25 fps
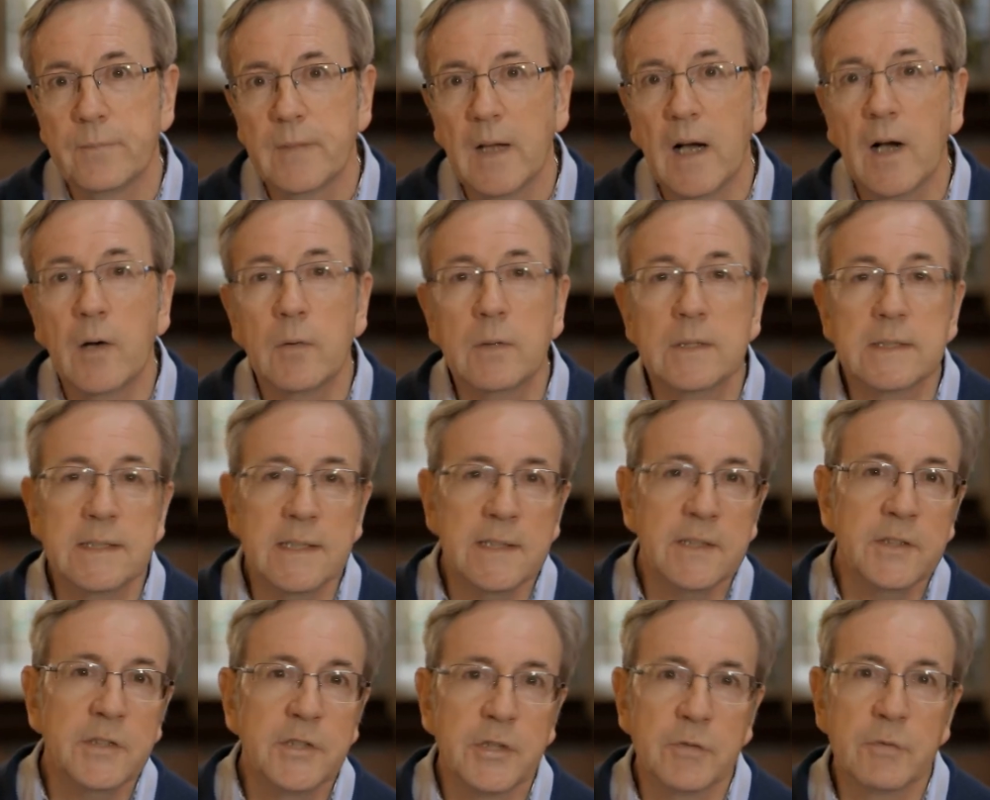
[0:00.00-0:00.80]
I was
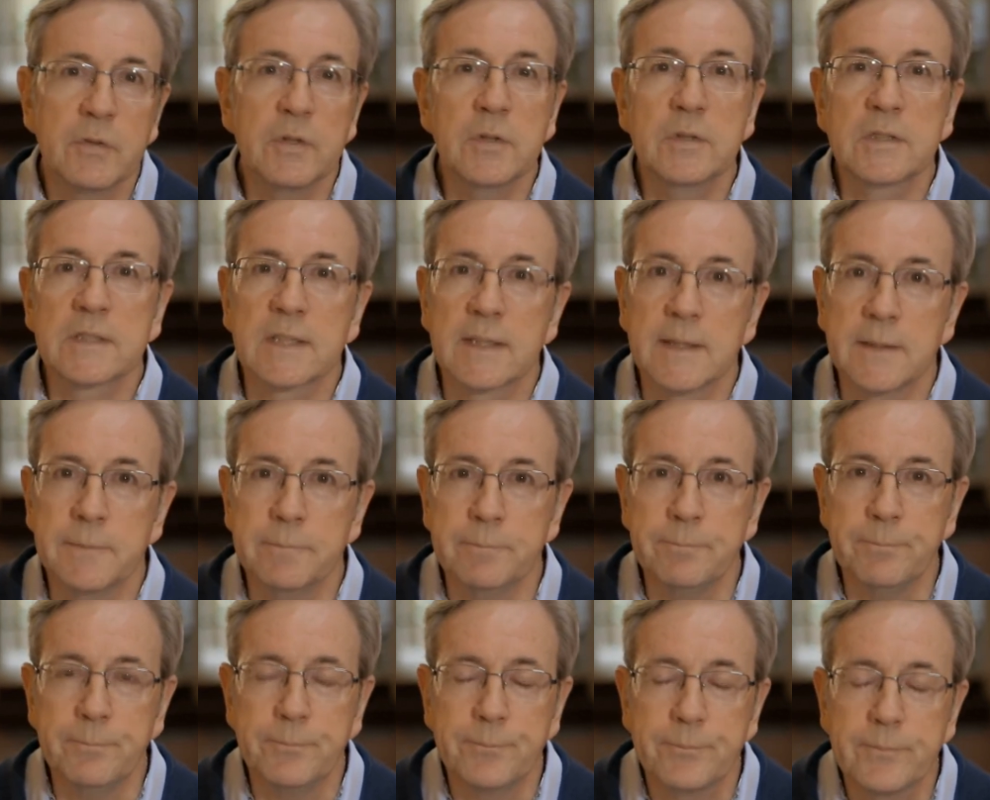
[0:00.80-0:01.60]
in
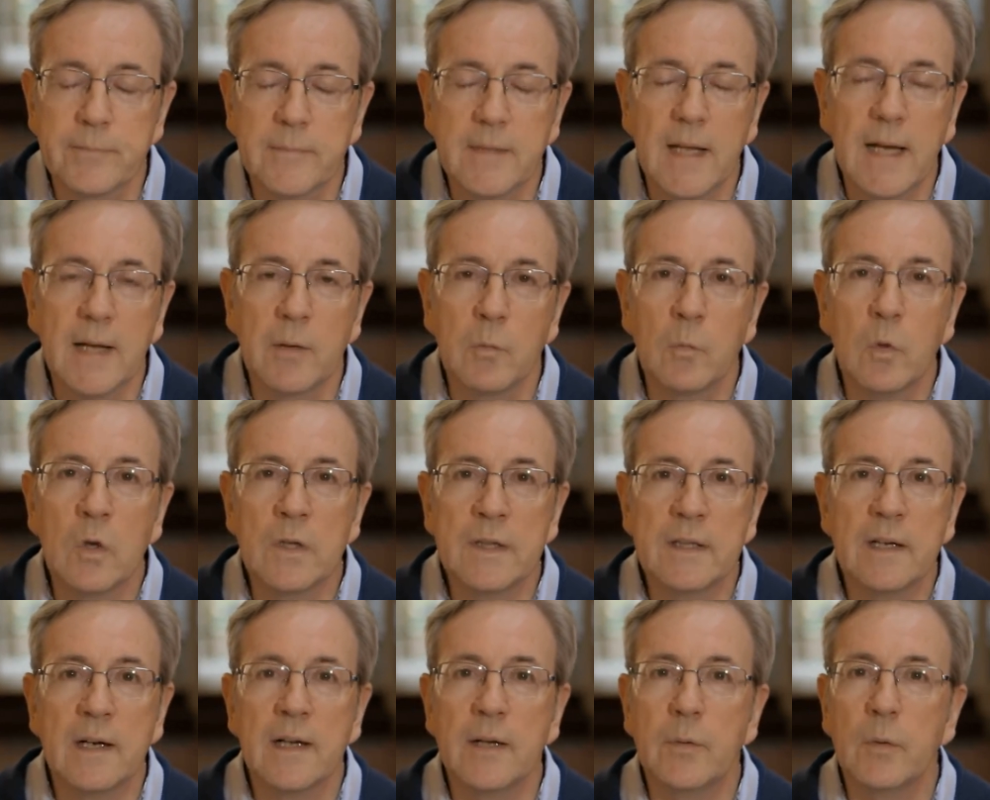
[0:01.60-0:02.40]
Jerusalem, and
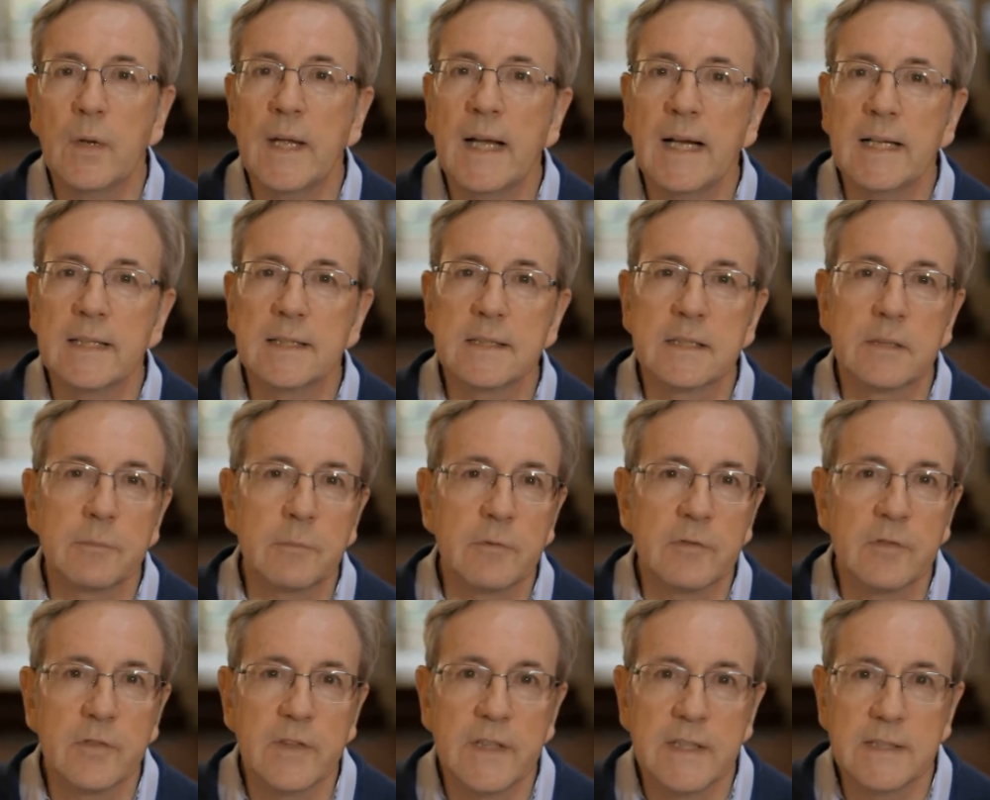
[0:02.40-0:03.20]
one night we had some
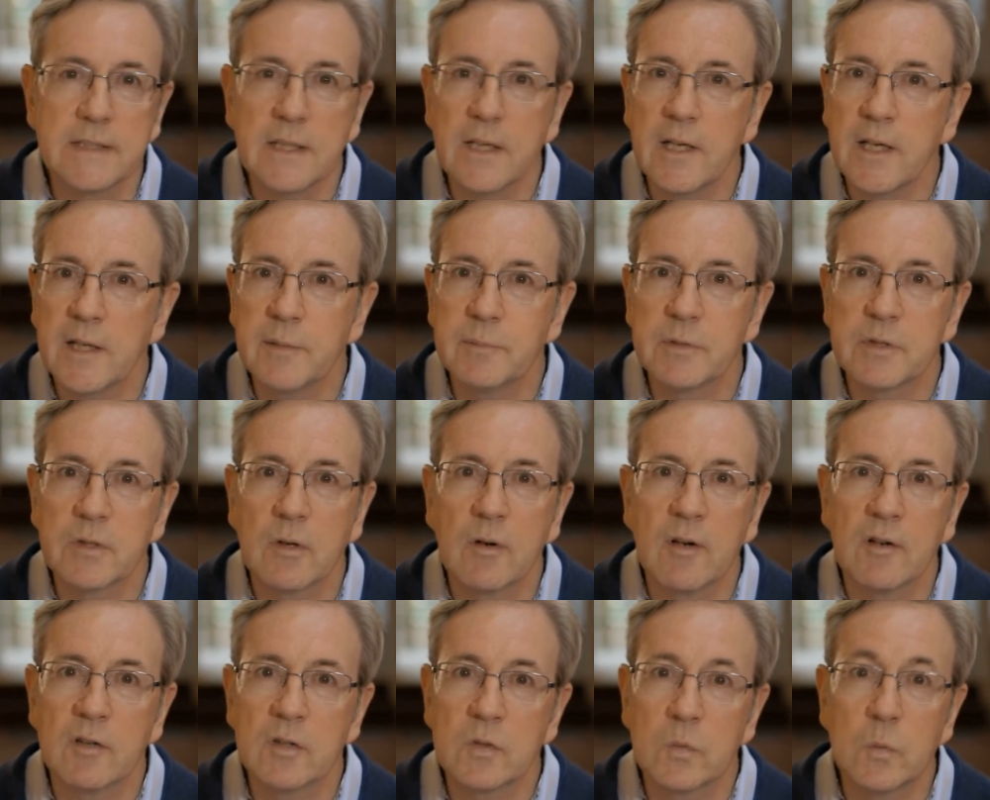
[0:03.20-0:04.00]
free time, so
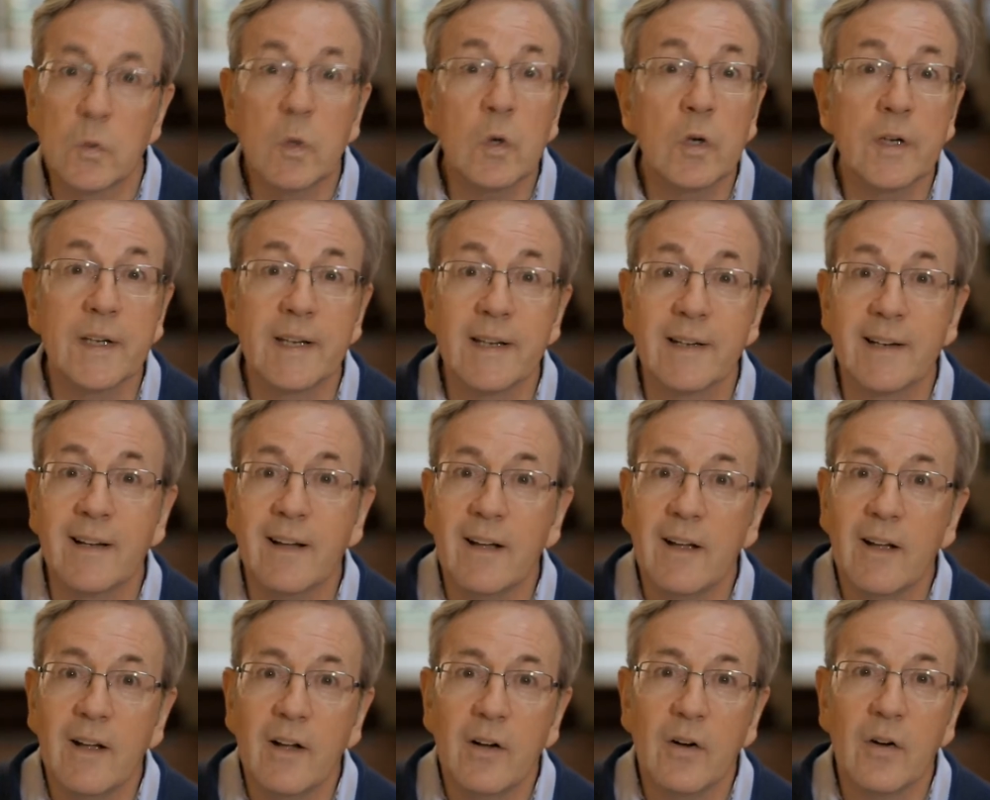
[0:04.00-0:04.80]
I was walking
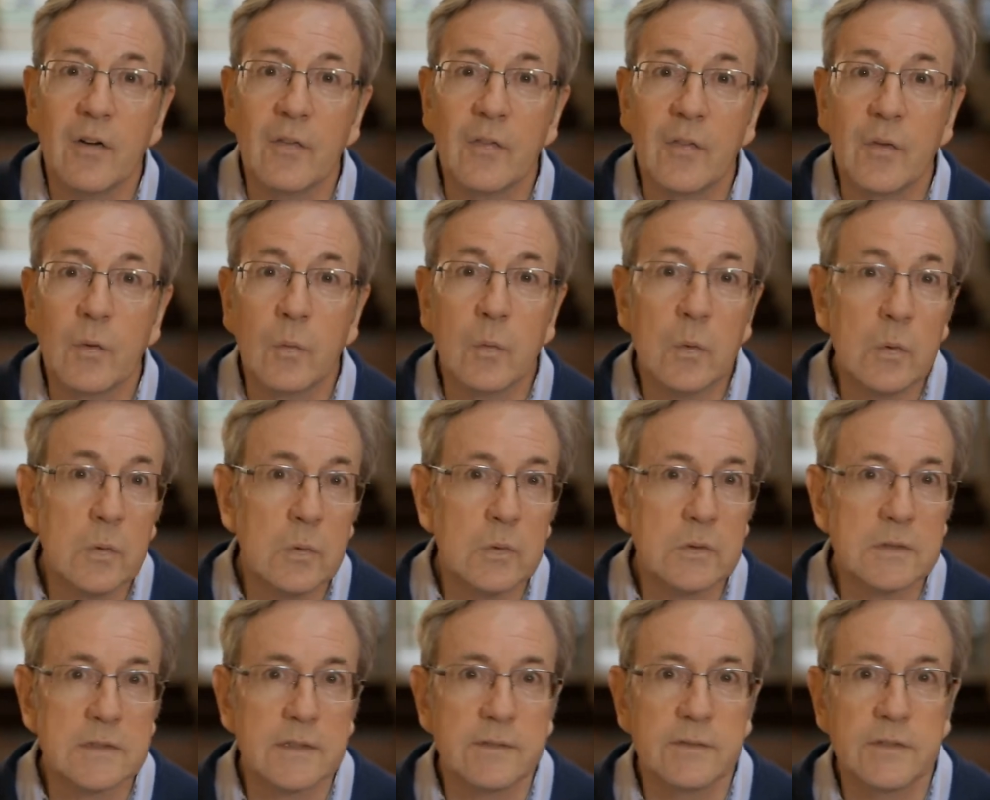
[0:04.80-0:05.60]
on the
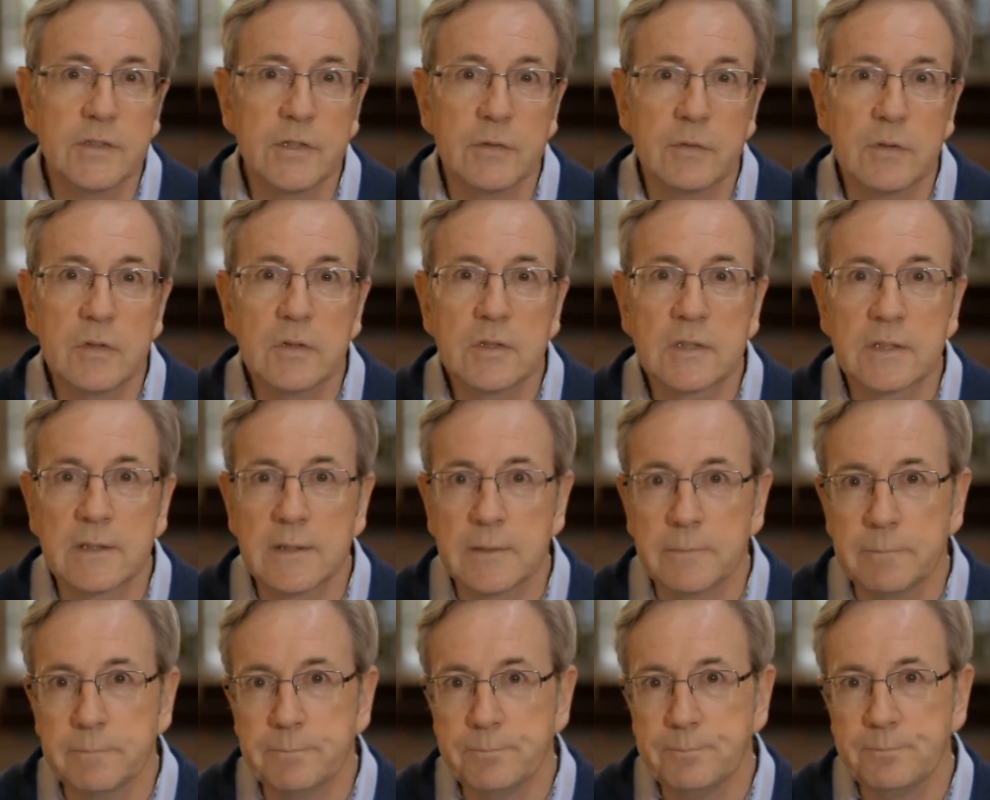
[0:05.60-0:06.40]
walls of
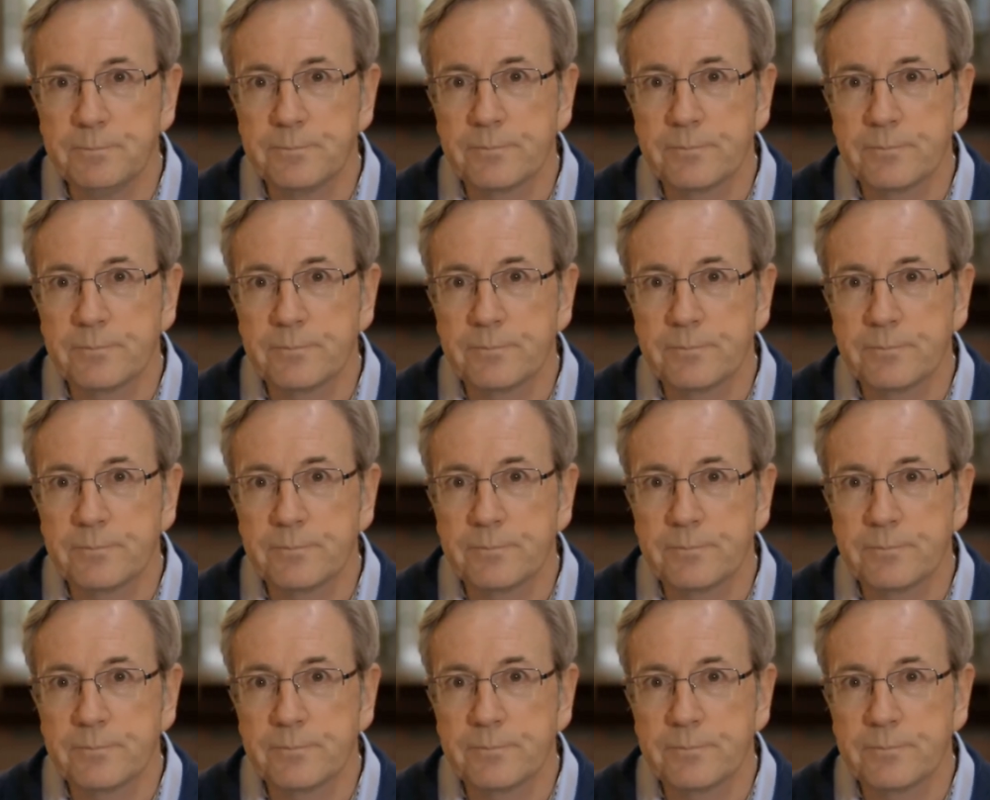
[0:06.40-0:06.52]
Jerusalem,